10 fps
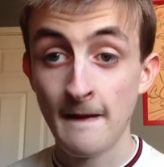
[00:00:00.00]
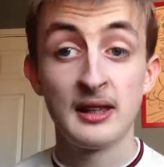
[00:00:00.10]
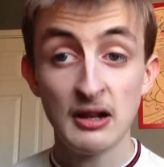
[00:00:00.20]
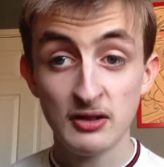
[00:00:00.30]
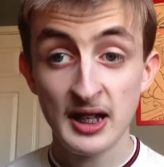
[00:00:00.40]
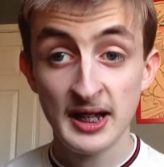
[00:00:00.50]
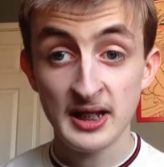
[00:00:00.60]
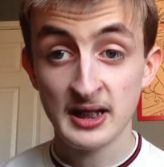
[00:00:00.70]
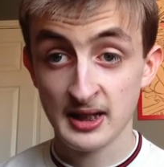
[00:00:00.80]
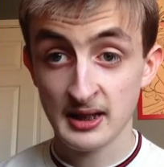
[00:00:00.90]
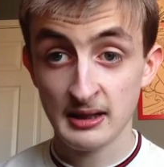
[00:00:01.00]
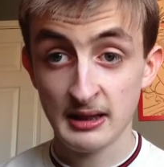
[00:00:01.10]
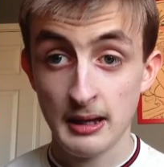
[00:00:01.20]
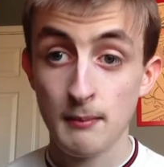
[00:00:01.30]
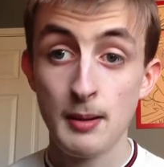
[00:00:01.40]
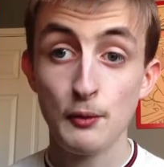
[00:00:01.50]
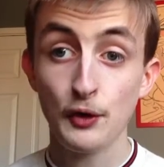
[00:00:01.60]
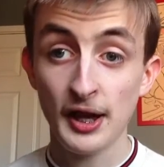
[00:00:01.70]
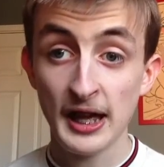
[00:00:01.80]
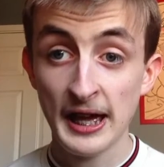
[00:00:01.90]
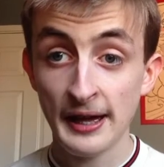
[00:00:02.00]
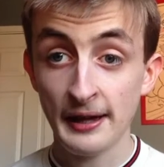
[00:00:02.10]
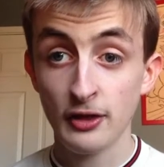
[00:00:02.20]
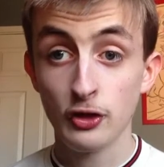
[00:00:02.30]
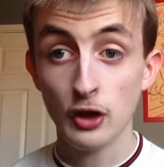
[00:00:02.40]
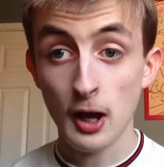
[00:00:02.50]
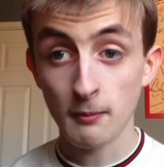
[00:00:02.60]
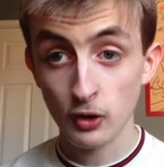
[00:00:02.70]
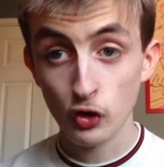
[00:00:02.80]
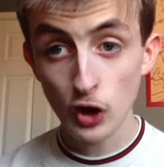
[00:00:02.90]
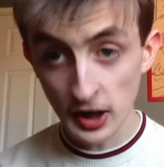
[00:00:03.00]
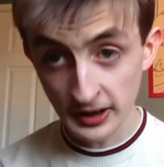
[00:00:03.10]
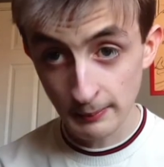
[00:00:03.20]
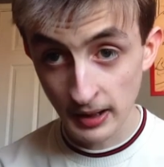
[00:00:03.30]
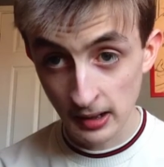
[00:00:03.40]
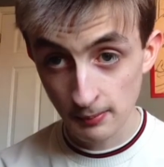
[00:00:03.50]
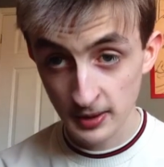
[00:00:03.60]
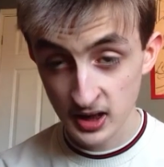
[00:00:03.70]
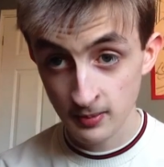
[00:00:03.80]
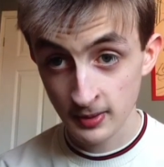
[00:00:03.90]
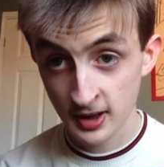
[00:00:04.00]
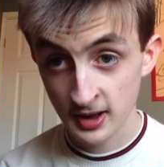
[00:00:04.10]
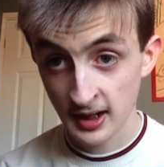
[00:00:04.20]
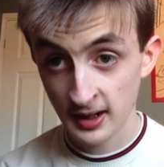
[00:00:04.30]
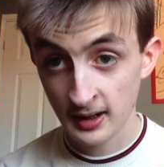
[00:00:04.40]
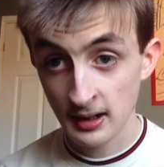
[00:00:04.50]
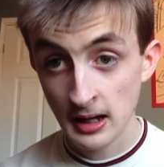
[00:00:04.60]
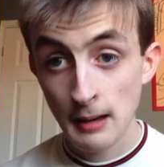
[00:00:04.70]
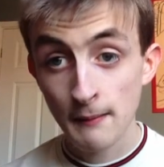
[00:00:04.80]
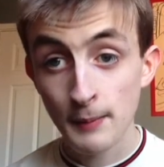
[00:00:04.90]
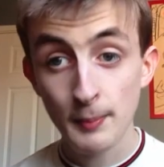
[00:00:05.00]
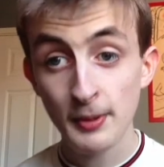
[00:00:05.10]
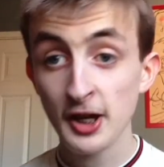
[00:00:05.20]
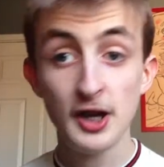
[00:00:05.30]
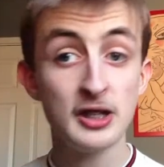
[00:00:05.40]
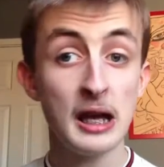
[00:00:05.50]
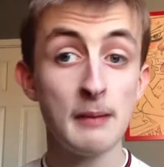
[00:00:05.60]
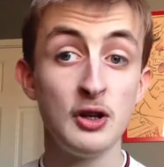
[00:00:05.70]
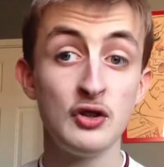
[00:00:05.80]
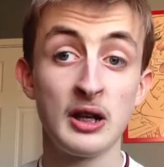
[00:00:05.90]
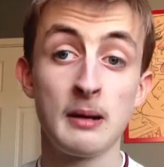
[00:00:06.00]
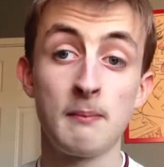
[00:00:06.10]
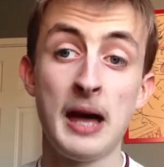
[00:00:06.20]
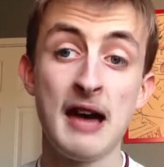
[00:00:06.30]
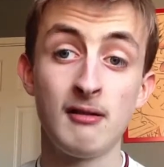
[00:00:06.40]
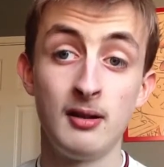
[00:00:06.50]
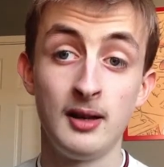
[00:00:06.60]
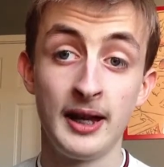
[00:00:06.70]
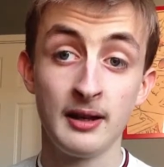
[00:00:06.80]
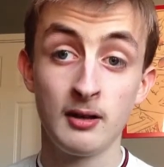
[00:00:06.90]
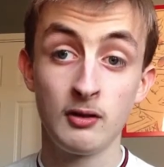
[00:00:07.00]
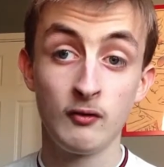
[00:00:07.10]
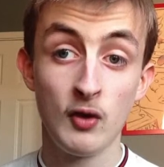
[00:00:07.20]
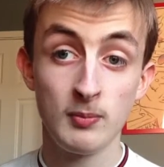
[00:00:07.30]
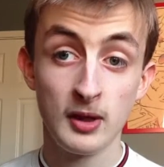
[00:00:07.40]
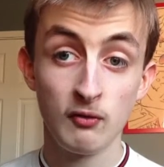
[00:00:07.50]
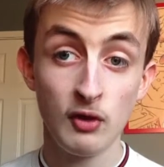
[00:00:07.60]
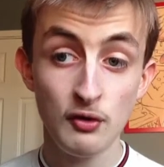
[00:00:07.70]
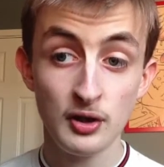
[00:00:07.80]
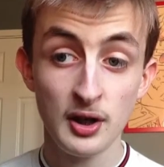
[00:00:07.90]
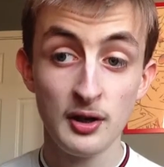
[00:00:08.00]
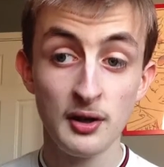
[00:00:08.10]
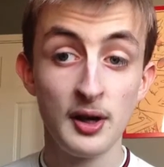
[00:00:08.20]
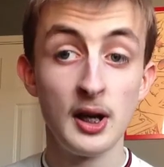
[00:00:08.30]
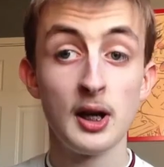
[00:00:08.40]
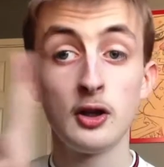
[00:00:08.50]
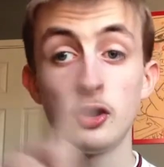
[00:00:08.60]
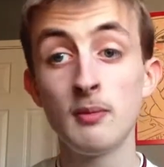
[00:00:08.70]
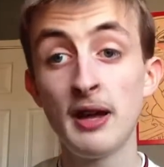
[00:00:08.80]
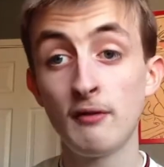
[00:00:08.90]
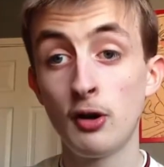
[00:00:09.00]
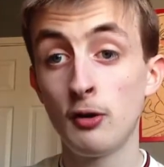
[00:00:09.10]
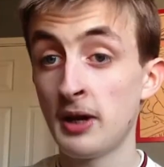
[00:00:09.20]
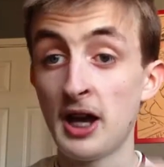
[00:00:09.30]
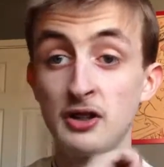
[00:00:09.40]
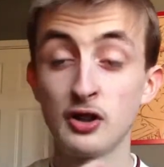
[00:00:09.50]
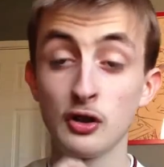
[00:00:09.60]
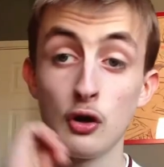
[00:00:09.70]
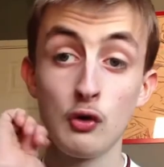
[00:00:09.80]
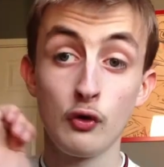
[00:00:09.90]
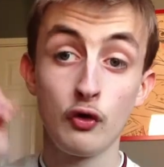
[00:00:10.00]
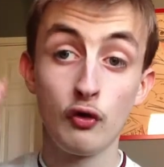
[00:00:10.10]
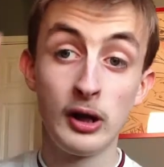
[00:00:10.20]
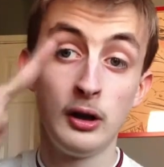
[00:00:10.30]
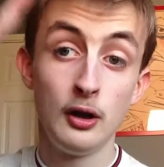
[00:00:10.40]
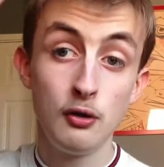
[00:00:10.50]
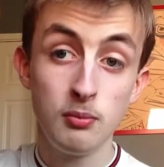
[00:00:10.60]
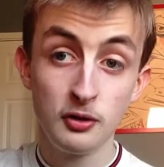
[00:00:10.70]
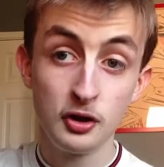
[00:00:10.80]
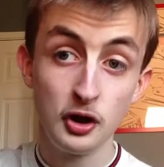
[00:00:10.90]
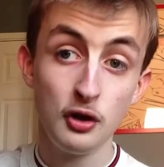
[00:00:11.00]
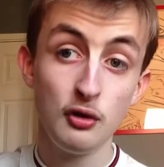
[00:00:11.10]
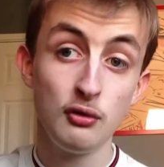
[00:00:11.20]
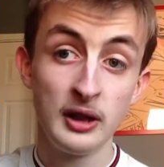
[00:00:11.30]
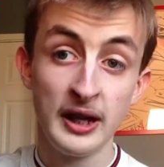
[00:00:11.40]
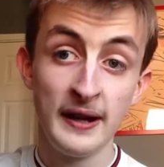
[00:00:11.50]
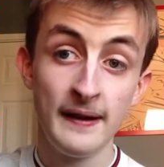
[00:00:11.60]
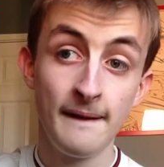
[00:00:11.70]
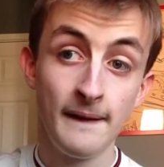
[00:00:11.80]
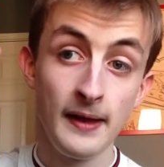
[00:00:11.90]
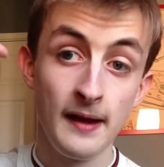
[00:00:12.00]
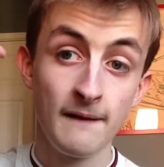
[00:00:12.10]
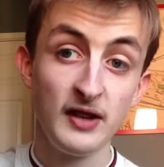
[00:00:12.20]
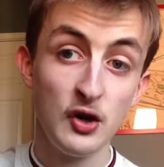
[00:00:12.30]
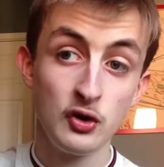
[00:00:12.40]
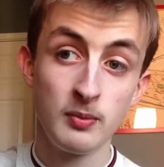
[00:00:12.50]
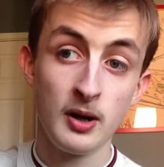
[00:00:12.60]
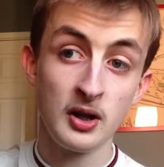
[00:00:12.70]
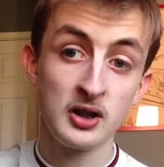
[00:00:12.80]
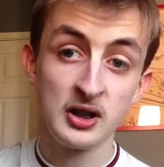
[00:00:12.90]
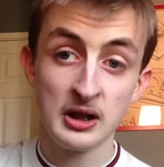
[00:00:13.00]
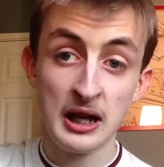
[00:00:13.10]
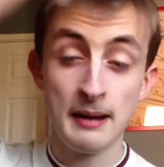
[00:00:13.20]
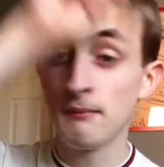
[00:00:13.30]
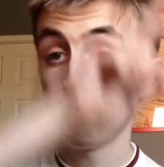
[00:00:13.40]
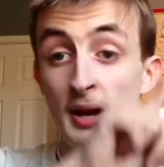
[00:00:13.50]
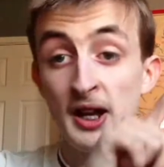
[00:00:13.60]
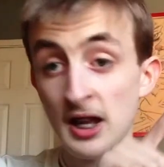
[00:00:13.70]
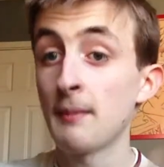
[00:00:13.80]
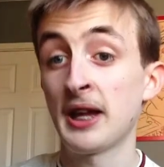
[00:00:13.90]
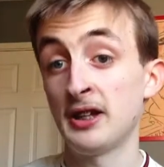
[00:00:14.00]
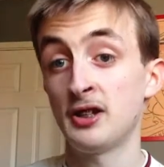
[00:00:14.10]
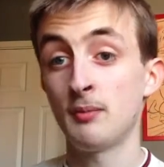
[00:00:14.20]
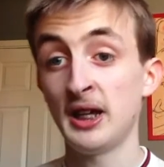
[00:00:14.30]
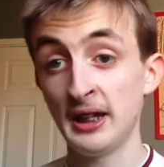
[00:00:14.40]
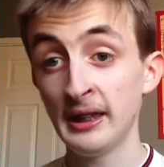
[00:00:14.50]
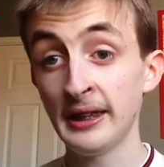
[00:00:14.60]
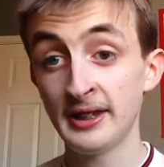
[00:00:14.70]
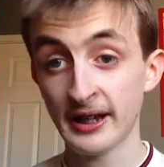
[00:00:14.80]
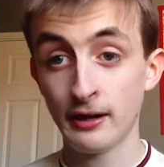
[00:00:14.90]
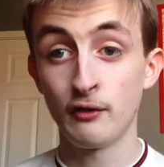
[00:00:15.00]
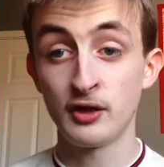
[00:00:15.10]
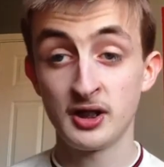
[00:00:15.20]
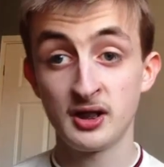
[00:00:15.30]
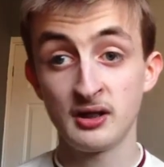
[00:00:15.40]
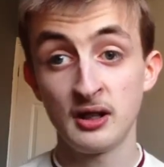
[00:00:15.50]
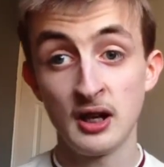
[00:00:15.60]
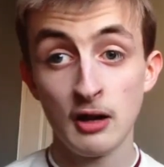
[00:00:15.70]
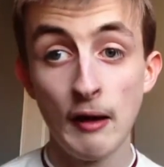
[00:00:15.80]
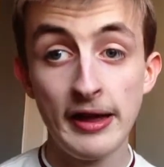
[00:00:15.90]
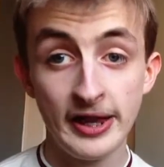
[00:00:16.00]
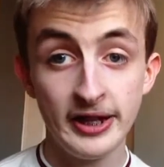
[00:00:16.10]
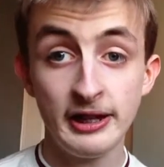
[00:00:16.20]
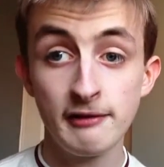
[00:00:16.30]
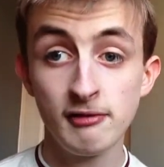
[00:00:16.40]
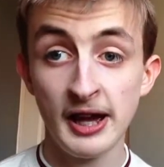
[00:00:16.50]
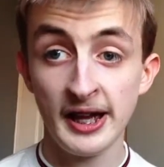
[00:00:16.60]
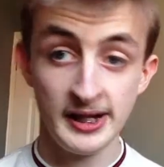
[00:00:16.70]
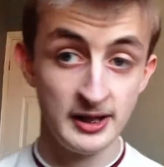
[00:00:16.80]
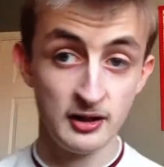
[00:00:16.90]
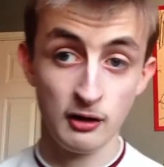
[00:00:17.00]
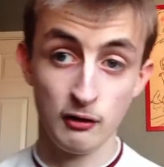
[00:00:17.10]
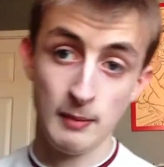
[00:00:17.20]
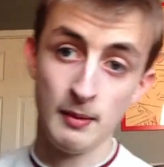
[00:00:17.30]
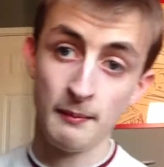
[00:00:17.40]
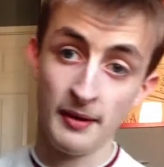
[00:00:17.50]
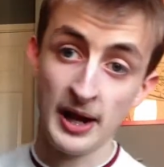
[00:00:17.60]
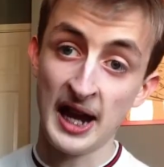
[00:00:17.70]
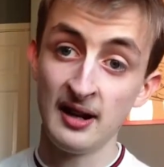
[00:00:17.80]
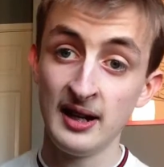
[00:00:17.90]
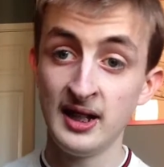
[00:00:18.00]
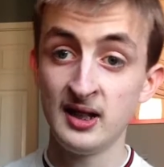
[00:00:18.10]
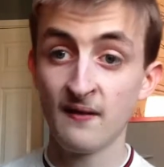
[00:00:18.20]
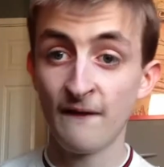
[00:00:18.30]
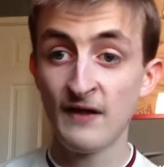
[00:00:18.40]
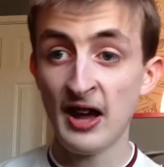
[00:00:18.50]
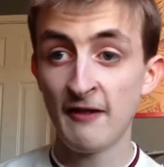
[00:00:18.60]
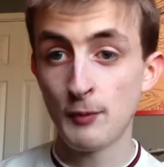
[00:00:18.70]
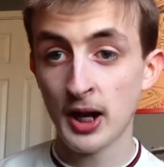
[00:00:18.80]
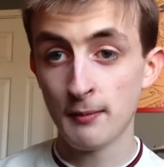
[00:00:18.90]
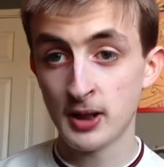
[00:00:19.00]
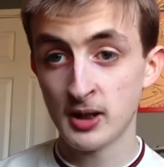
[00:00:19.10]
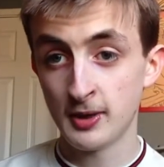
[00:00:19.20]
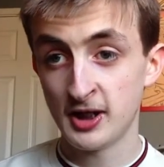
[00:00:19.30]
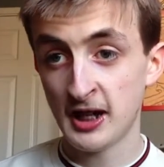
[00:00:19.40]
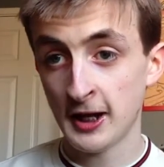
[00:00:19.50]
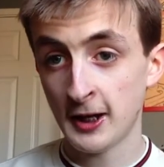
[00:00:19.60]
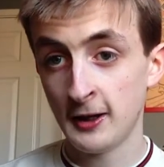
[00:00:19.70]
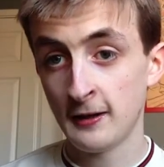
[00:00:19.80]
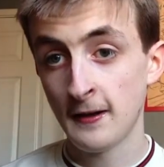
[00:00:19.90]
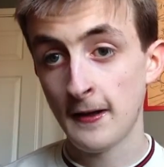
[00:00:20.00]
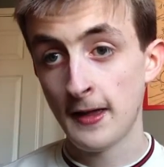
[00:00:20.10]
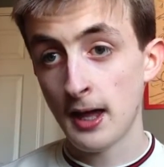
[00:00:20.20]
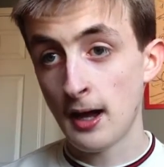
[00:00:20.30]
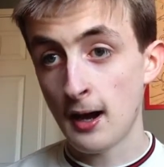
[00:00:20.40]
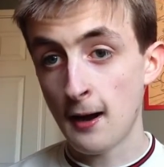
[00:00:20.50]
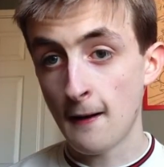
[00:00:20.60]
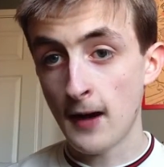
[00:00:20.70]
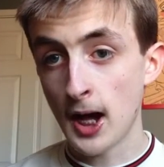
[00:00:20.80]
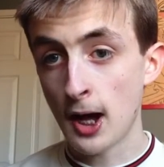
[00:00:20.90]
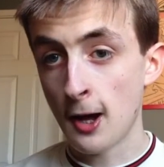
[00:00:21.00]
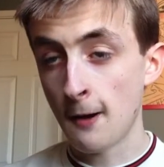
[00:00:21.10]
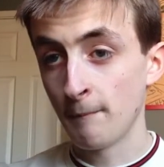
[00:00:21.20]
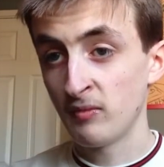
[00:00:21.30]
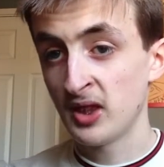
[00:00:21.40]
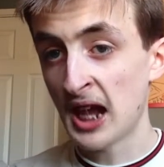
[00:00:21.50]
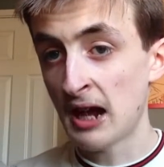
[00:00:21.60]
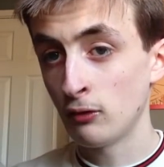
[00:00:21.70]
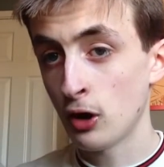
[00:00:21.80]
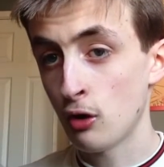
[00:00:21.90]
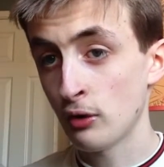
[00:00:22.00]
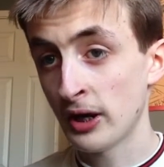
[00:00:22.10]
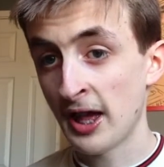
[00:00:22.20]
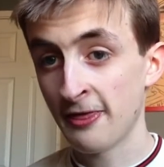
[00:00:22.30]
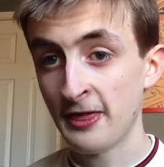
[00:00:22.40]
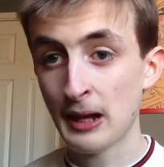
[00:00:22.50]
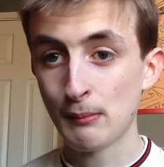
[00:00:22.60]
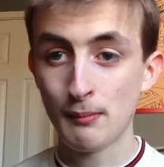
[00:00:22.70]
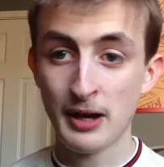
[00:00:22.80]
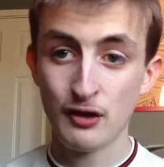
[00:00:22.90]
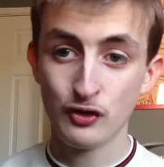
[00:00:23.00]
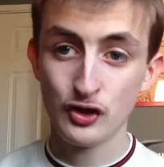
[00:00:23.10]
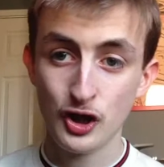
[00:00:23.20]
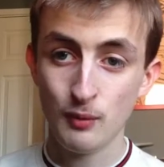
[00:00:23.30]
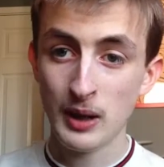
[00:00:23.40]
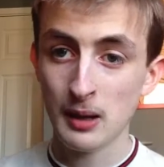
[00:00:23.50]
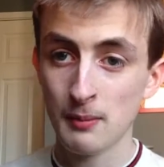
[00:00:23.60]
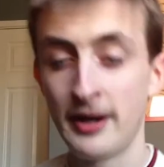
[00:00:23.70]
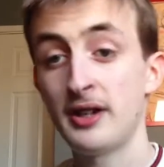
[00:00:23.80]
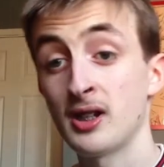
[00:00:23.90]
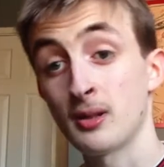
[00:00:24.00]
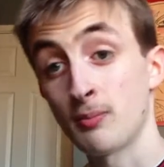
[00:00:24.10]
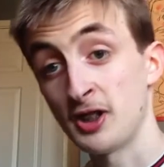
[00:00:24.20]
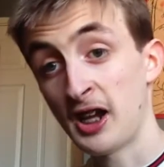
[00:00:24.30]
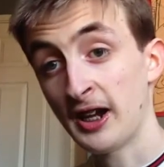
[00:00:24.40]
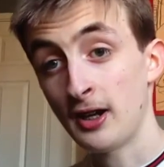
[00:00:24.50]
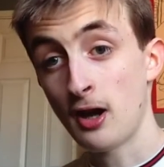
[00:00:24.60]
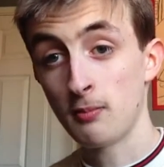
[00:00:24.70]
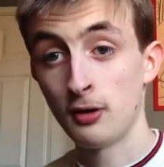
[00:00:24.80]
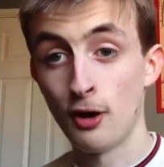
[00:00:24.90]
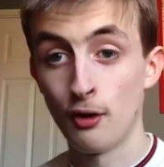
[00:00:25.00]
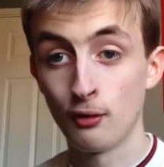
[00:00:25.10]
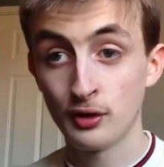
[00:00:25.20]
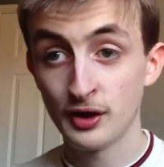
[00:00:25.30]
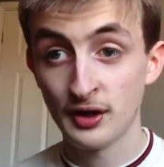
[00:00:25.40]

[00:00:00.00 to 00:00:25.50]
Downstairs people can get up to 30 megabits per second, but because I'm using a power link from the router to my room, it has to go through a loop to the fuse box, and by the time it gets to me the signal is greatly degrade, so I'm at least 5 megabits per second download, and I think I'm about megabits per second upload,